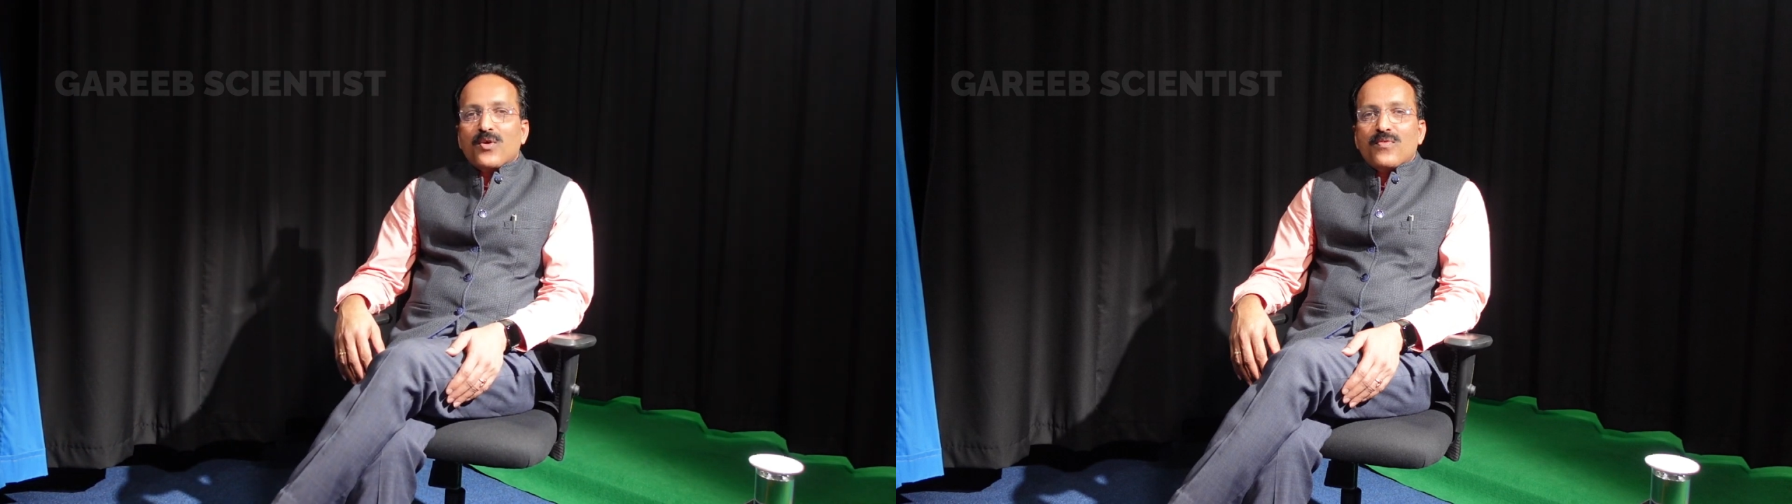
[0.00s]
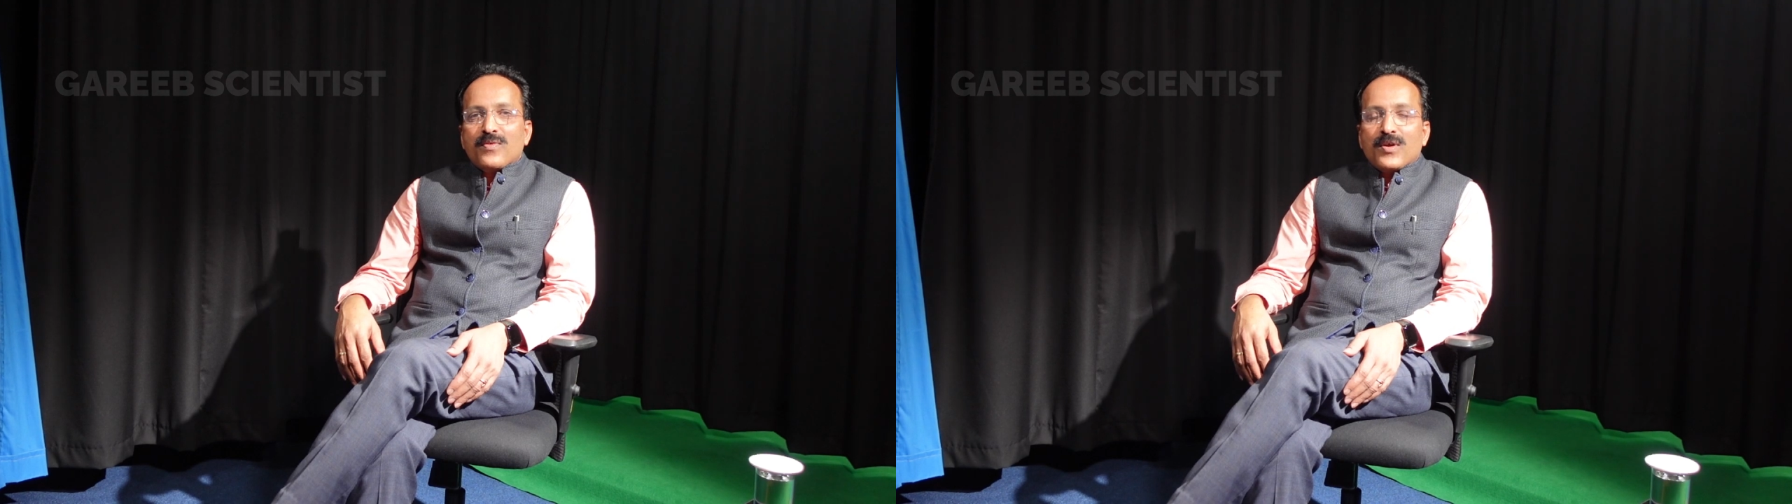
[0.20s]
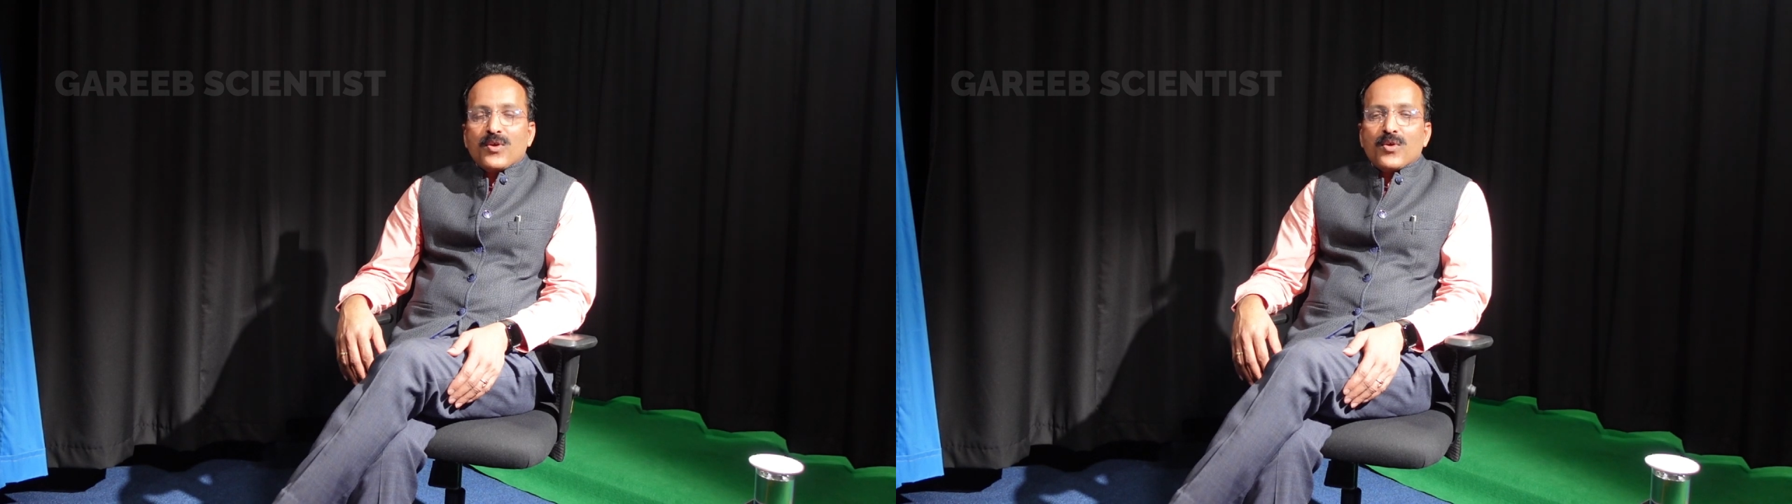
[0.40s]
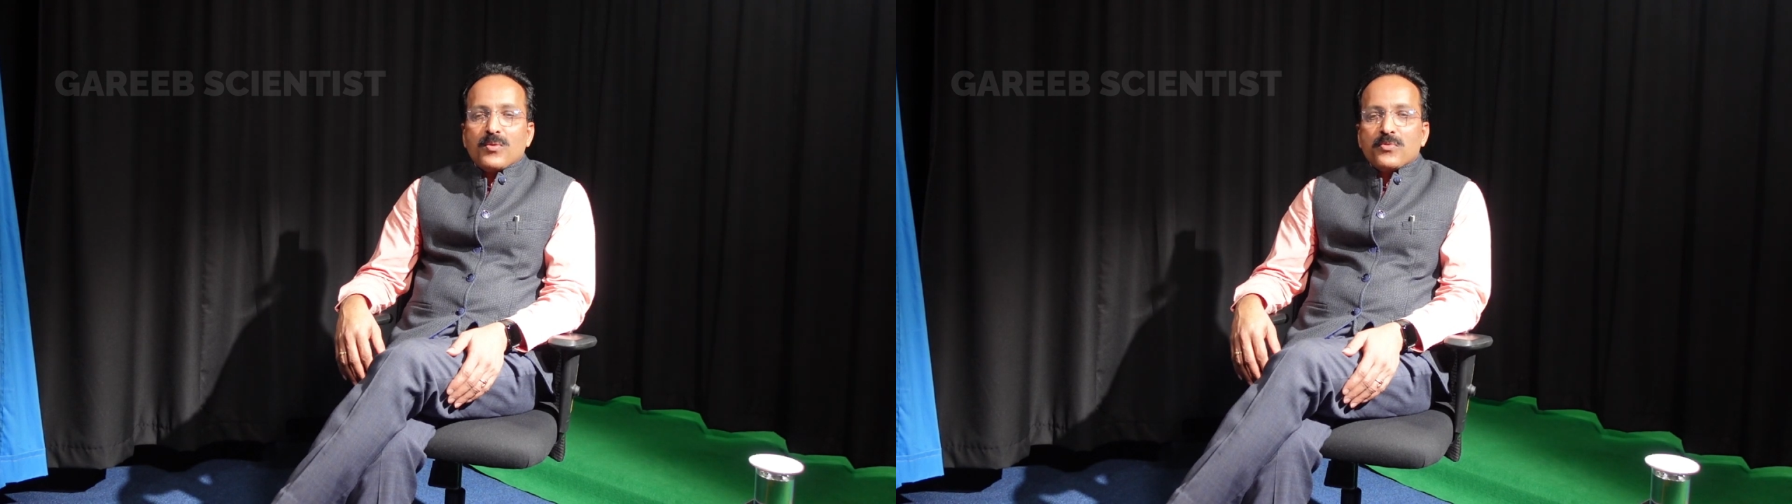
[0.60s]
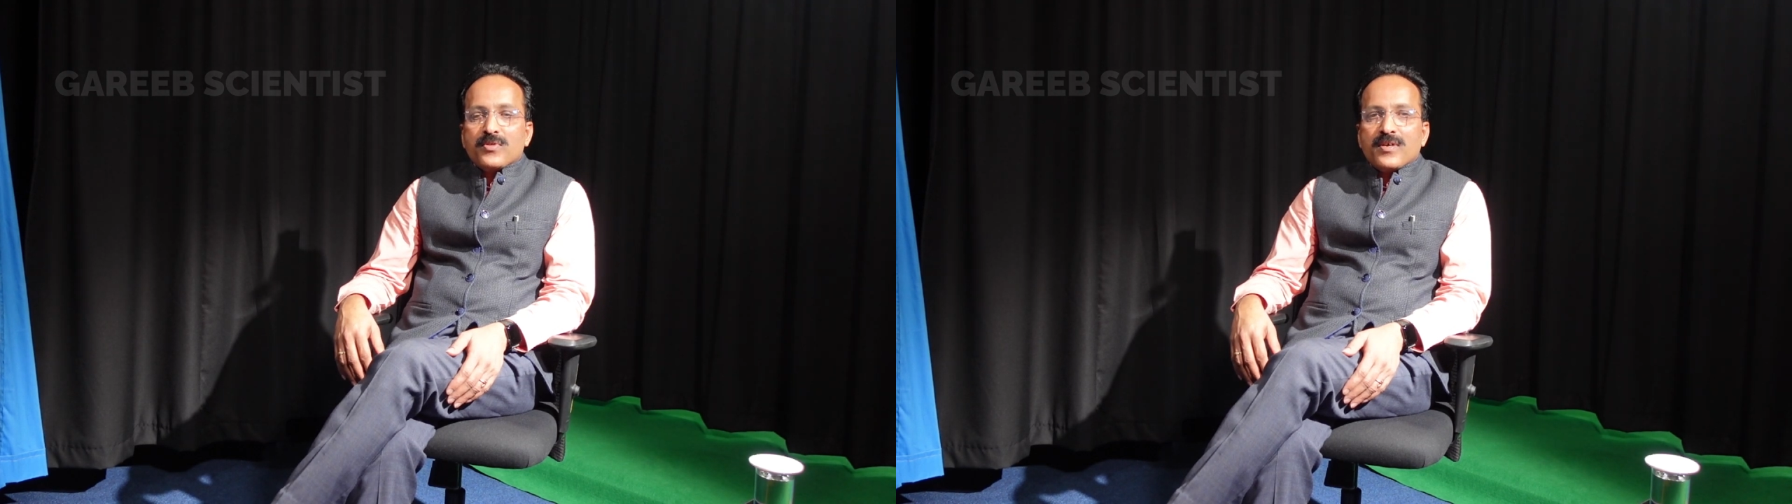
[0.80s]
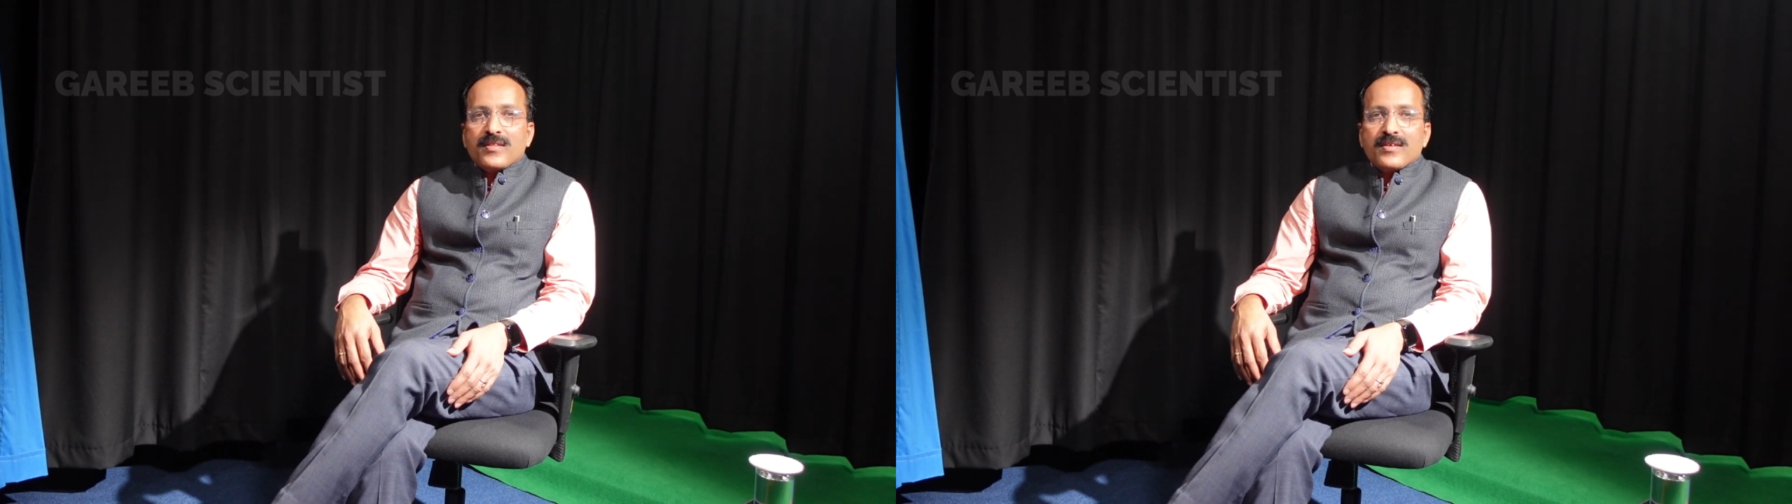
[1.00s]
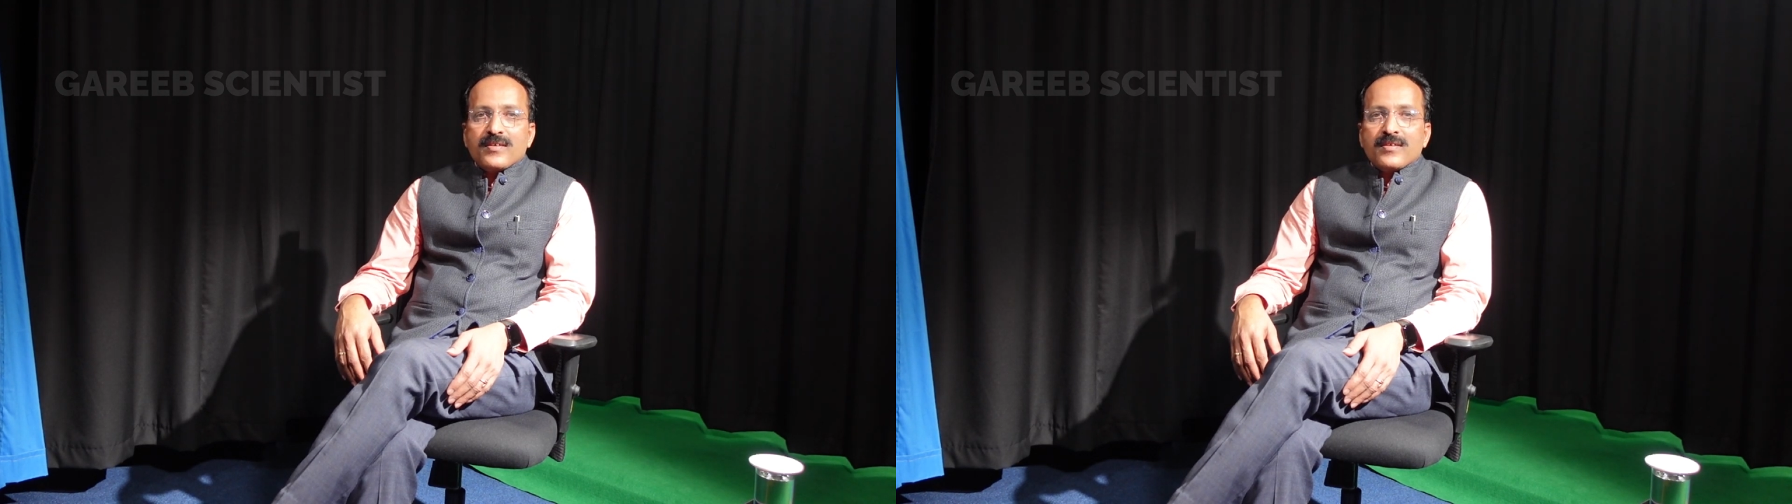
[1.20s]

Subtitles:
on top of the other.